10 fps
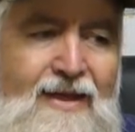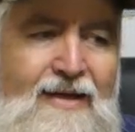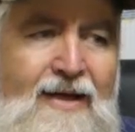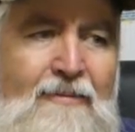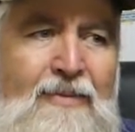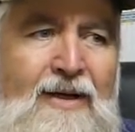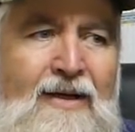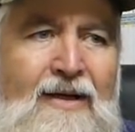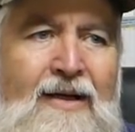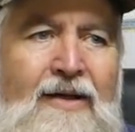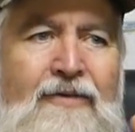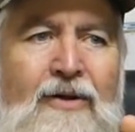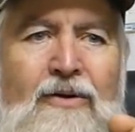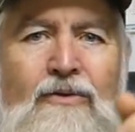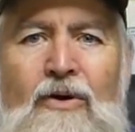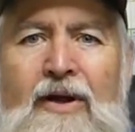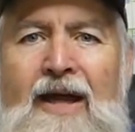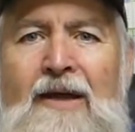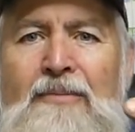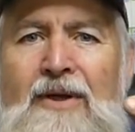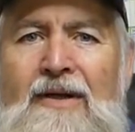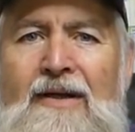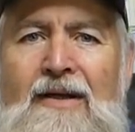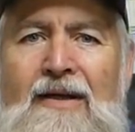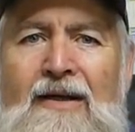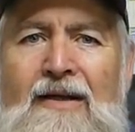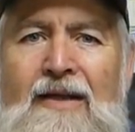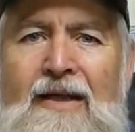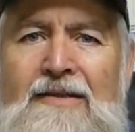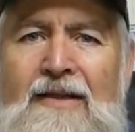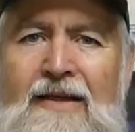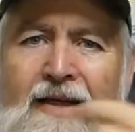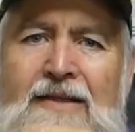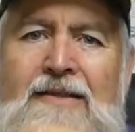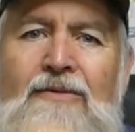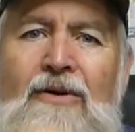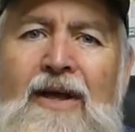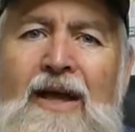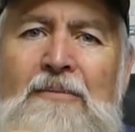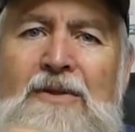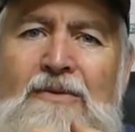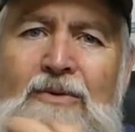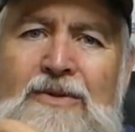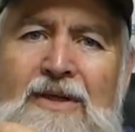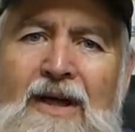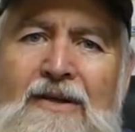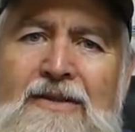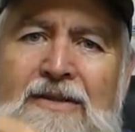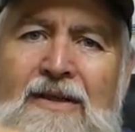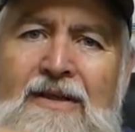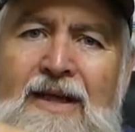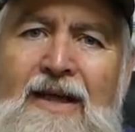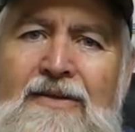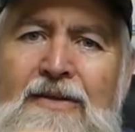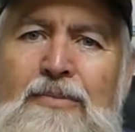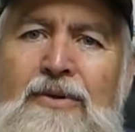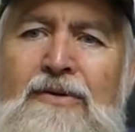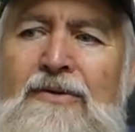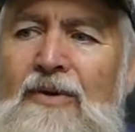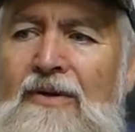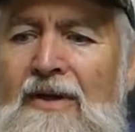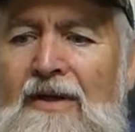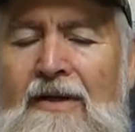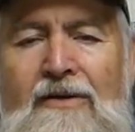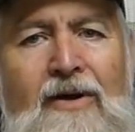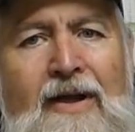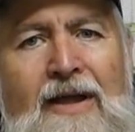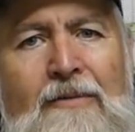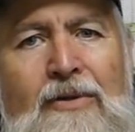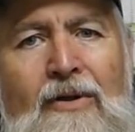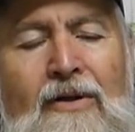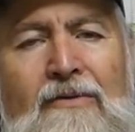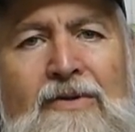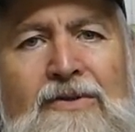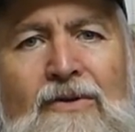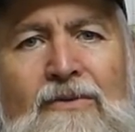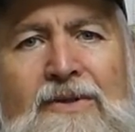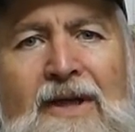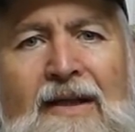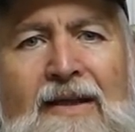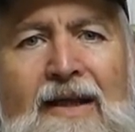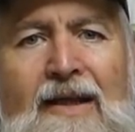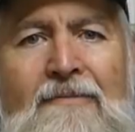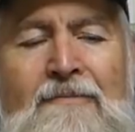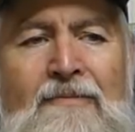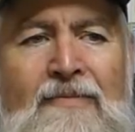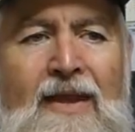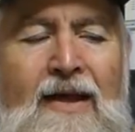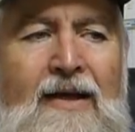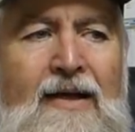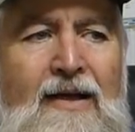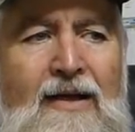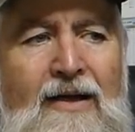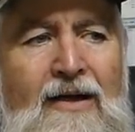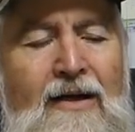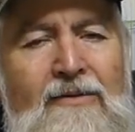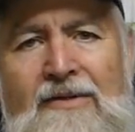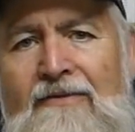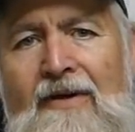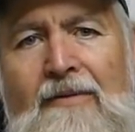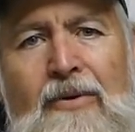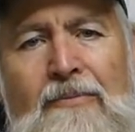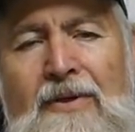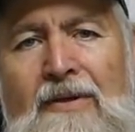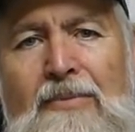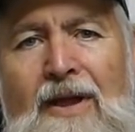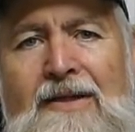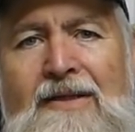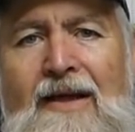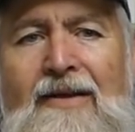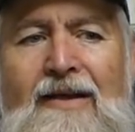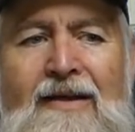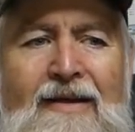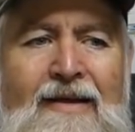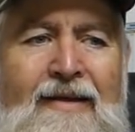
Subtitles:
And if you look at Rockhampton, then to the east of Rockhampton towards the coast there's a little town Yeppoon. Well, Great Keppel Island Resort was out there, and it was a very popular place. Yeah, their